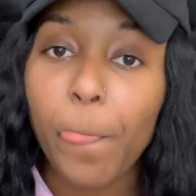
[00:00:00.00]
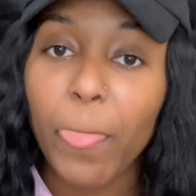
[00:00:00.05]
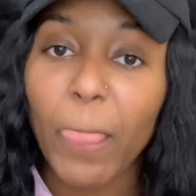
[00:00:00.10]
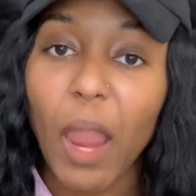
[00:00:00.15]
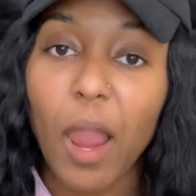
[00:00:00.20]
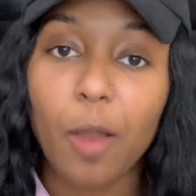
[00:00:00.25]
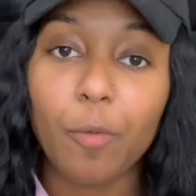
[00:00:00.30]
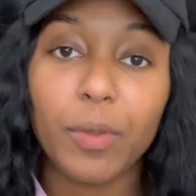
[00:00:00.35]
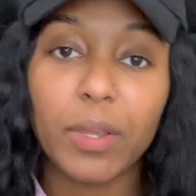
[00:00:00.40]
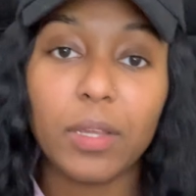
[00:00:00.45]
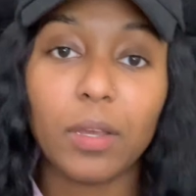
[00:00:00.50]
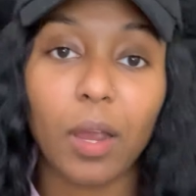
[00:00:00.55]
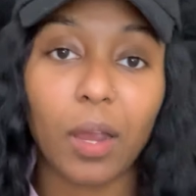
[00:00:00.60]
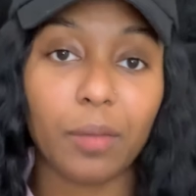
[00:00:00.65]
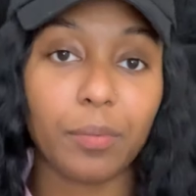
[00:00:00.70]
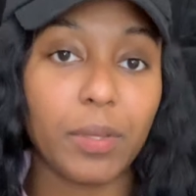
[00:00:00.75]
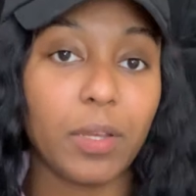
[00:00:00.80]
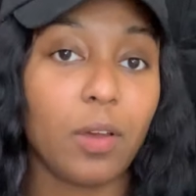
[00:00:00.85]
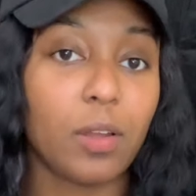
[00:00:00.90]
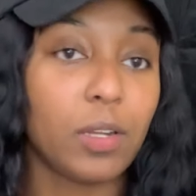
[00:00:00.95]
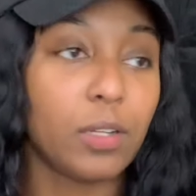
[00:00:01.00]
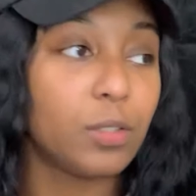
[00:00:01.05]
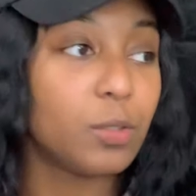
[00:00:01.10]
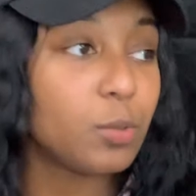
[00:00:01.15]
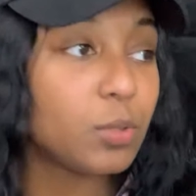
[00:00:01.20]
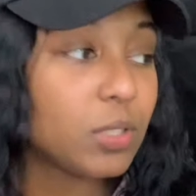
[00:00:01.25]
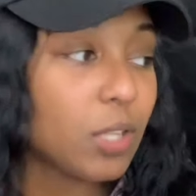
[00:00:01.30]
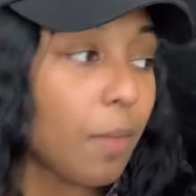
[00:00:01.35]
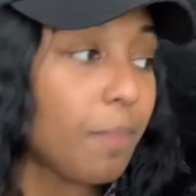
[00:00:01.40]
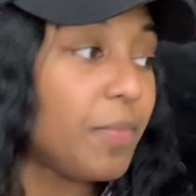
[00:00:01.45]
Are we going to do
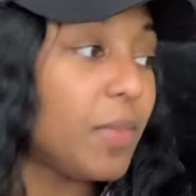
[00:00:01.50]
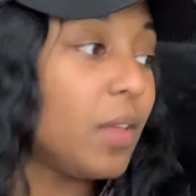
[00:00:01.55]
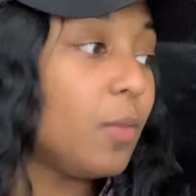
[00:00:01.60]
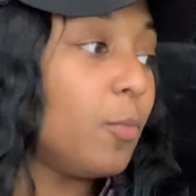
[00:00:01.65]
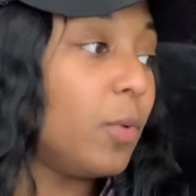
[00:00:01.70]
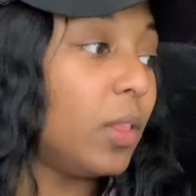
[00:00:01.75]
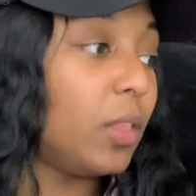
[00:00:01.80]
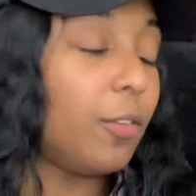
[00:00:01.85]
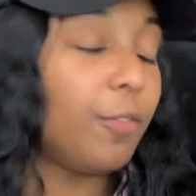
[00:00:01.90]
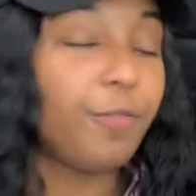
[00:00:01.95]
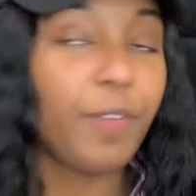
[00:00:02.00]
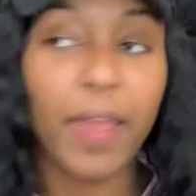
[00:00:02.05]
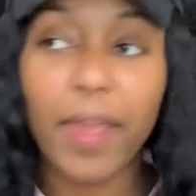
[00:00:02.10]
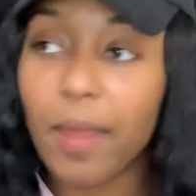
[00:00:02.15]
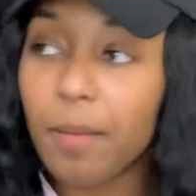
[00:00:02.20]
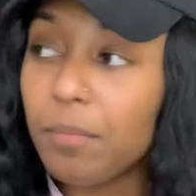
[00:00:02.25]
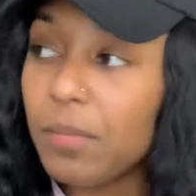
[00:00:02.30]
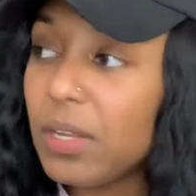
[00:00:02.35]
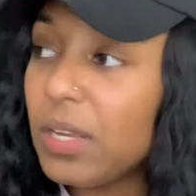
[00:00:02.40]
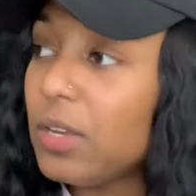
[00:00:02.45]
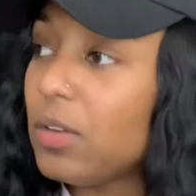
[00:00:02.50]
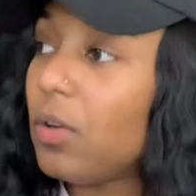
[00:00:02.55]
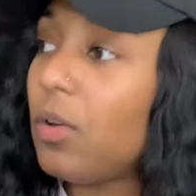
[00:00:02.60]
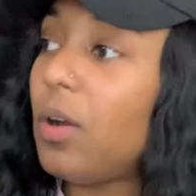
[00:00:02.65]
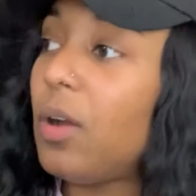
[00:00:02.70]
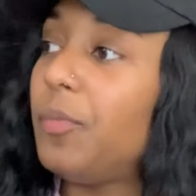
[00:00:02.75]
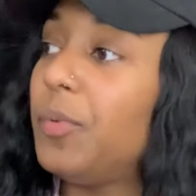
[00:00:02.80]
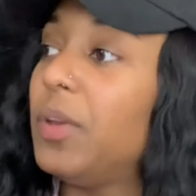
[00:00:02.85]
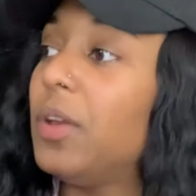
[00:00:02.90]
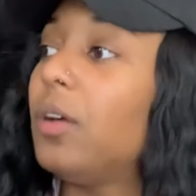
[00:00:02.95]
something with the family, or
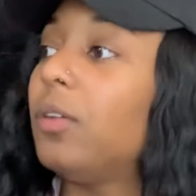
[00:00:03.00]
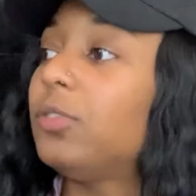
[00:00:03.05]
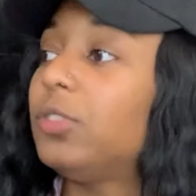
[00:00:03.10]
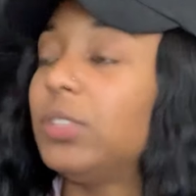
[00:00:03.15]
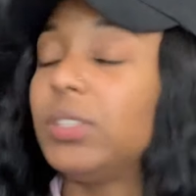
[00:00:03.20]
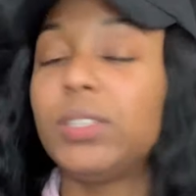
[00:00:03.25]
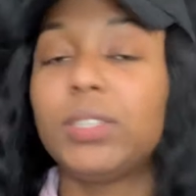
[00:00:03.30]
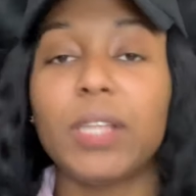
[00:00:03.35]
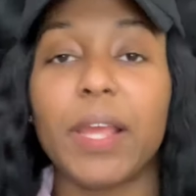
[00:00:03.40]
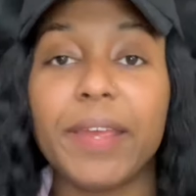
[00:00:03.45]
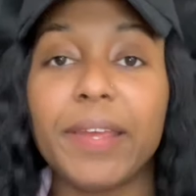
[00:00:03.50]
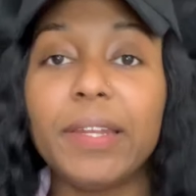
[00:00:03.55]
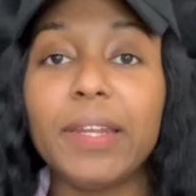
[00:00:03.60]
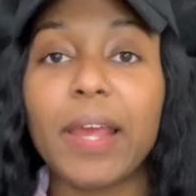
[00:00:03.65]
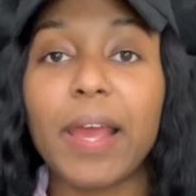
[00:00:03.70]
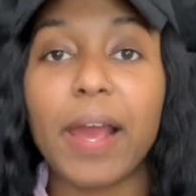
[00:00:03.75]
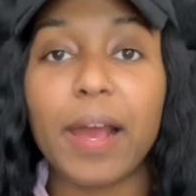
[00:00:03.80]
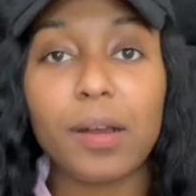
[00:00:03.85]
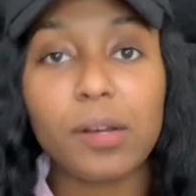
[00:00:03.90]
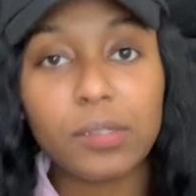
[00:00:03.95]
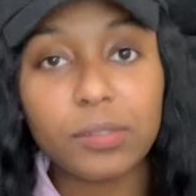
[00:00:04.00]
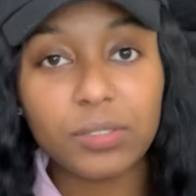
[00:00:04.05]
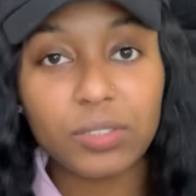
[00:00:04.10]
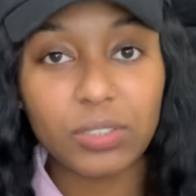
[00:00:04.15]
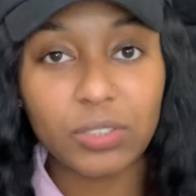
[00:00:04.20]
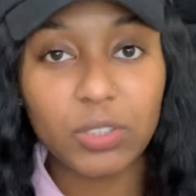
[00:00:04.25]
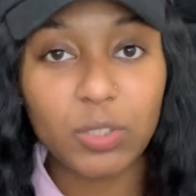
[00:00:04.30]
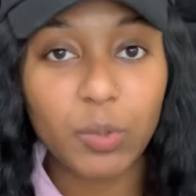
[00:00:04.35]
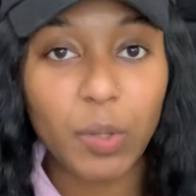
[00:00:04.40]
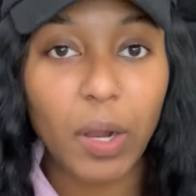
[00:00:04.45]
are we going to just stay in the house
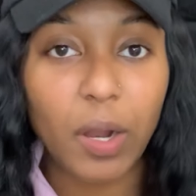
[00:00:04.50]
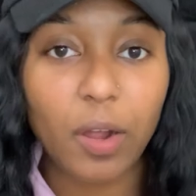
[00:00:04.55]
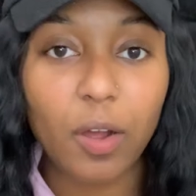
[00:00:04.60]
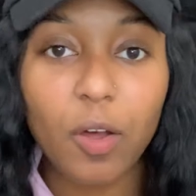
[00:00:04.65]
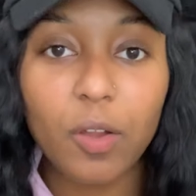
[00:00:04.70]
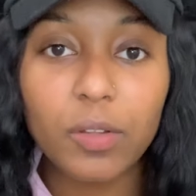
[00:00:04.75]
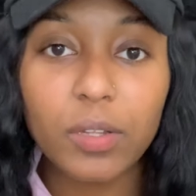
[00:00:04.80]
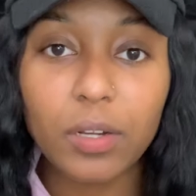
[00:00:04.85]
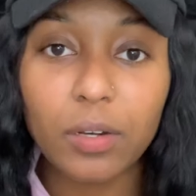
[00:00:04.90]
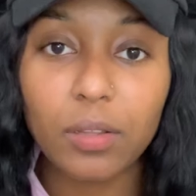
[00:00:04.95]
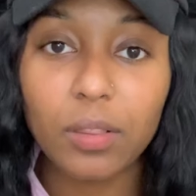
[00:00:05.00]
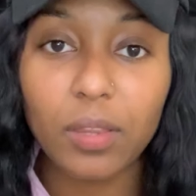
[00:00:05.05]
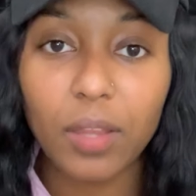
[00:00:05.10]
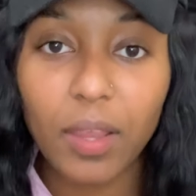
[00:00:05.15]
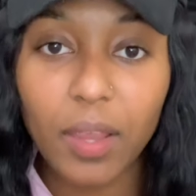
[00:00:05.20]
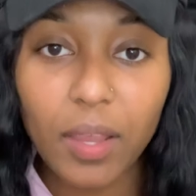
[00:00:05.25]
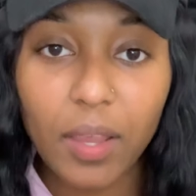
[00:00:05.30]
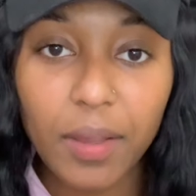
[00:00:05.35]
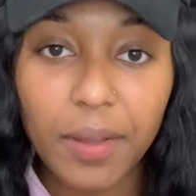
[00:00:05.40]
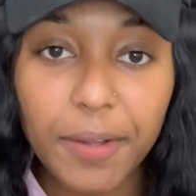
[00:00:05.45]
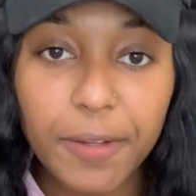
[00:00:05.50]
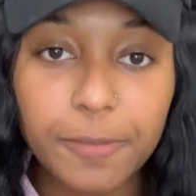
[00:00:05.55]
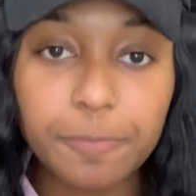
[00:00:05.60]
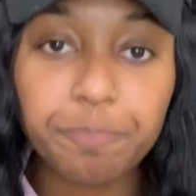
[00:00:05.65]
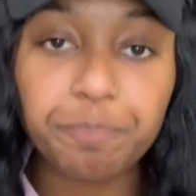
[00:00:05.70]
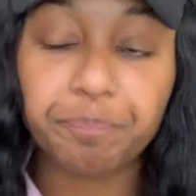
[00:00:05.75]
and do our own little thing?